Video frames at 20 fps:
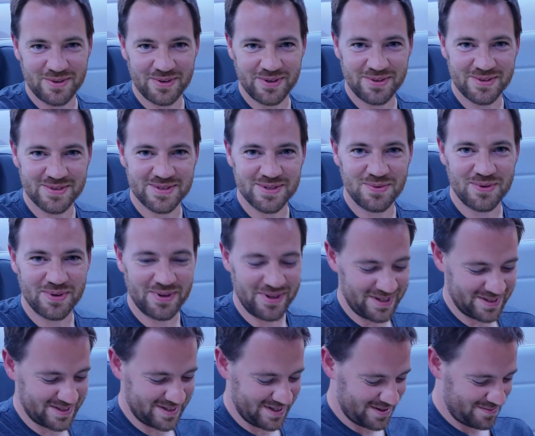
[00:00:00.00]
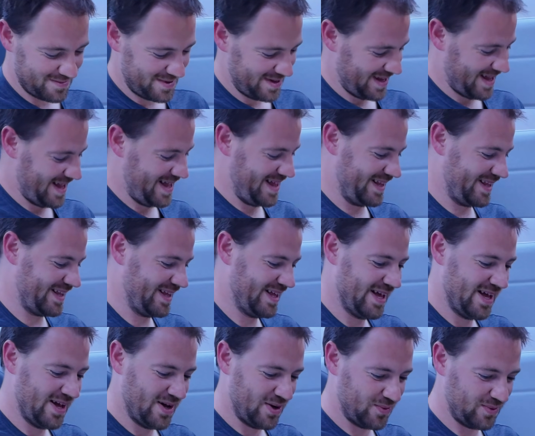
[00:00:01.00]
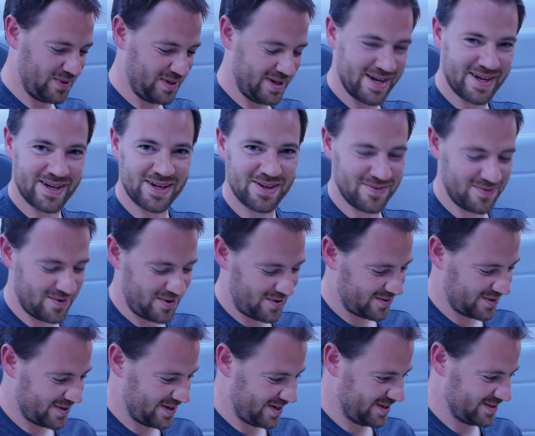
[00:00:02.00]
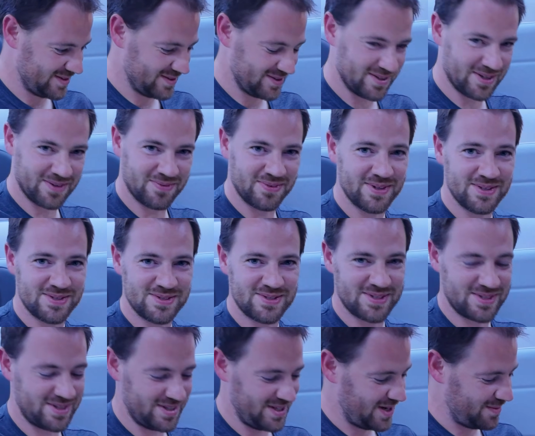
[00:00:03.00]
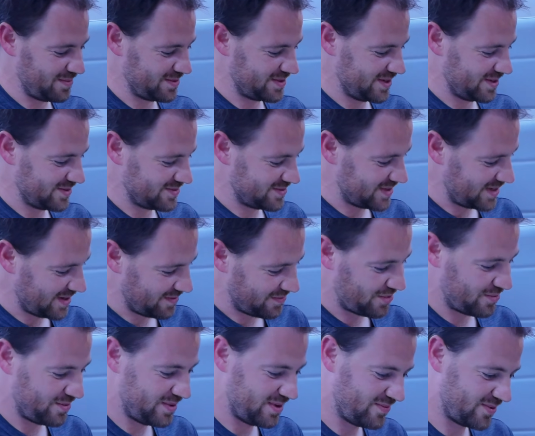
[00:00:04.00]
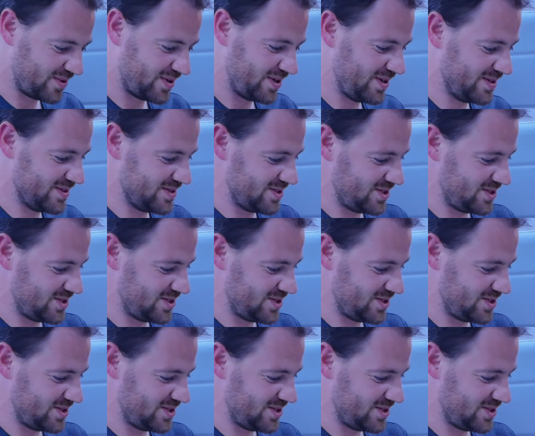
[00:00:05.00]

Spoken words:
record as they were last time. We have all kinds of stuff, and this is just the appetizers. They have 3 different kinds